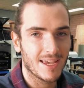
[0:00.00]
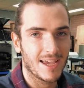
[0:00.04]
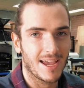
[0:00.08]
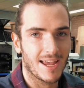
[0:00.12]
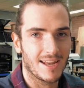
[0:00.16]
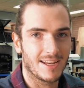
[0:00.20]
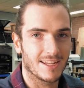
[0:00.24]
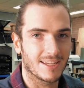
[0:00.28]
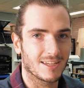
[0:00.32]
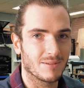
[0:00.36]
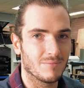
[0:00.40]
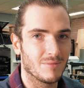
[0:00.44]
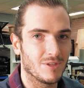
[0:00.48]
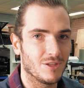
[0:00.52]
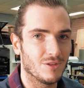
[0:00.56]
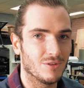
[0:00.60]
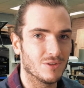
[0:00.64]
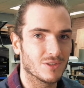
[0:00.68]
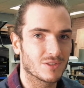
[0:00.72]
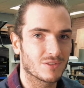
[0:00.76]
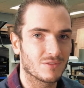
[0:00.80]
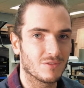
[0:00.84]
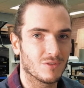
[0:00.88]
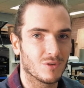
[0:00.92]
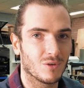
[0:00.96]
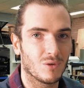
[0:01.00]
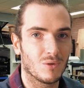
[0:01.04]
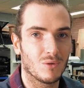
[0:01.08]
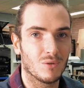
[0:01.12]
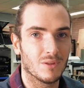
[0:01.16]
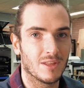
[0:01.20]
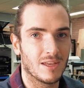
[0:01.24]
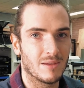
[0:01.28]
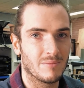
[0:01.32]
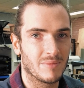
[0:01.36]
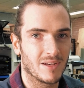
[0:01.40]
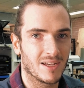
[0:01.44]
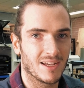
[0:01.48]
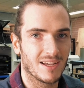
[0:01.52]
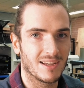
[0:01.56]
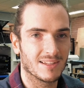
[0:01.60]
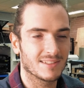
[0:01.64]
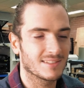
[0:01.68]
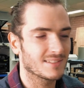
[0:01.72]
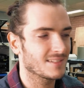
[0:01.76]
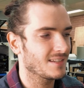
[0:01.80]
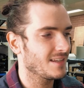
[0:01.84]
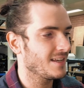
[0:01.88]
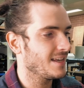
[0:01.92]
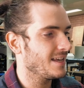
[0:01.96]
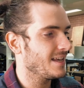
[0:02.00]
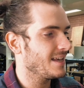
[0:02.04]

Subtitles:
and it can be used for all their parts.